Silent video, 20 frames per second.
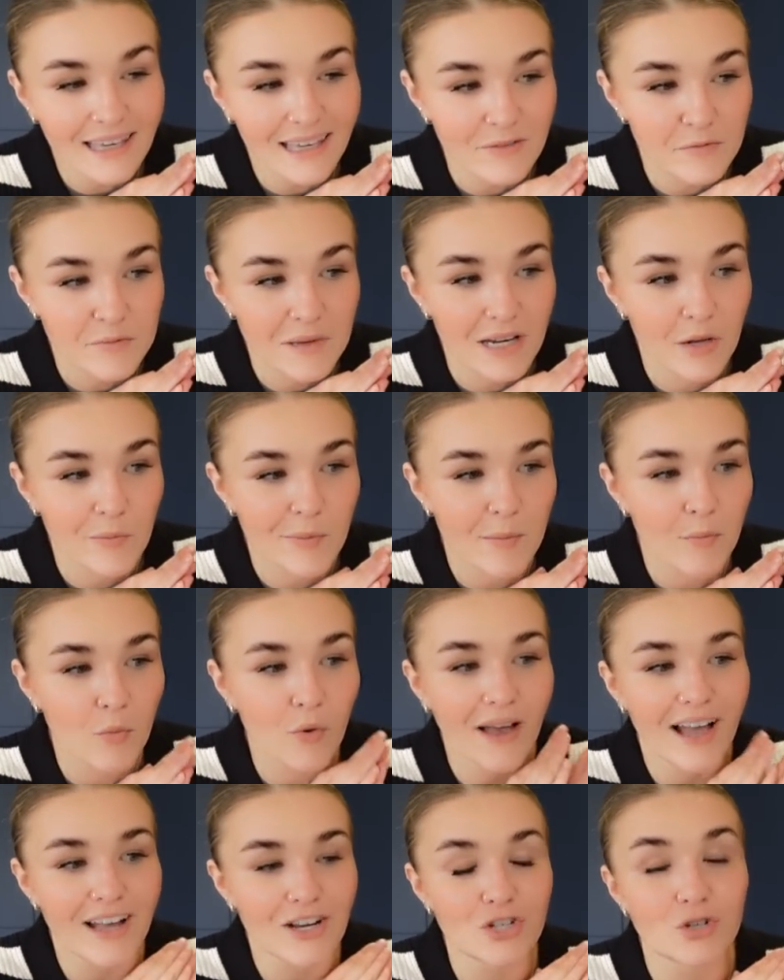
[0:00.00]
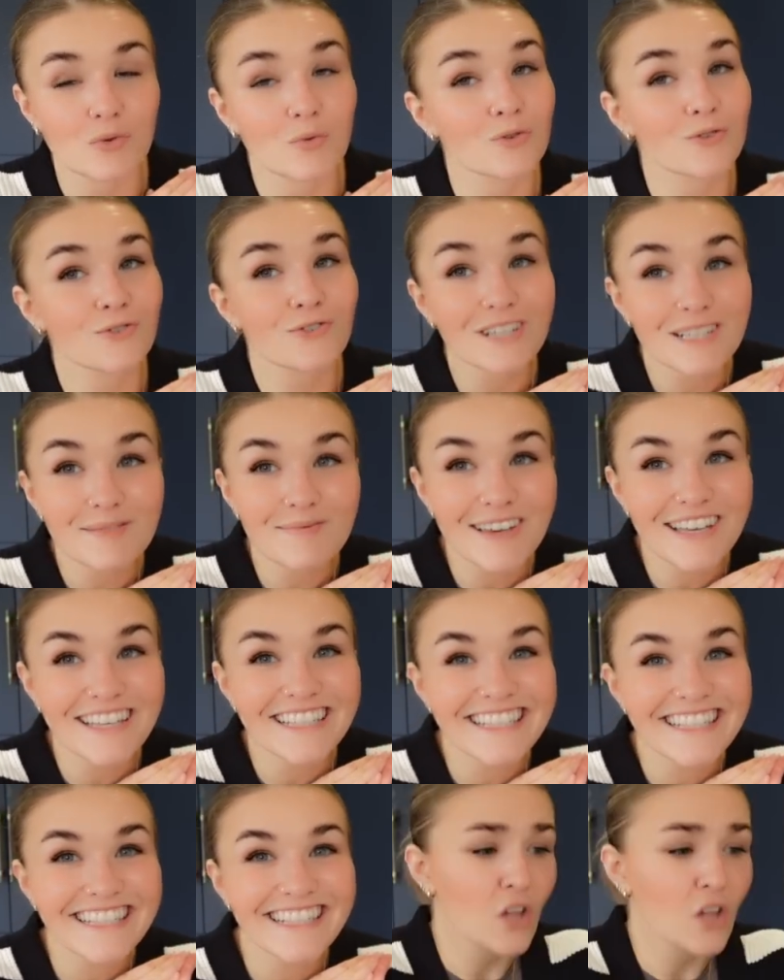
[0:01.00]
It gives me a little bit more cash towards Christmas.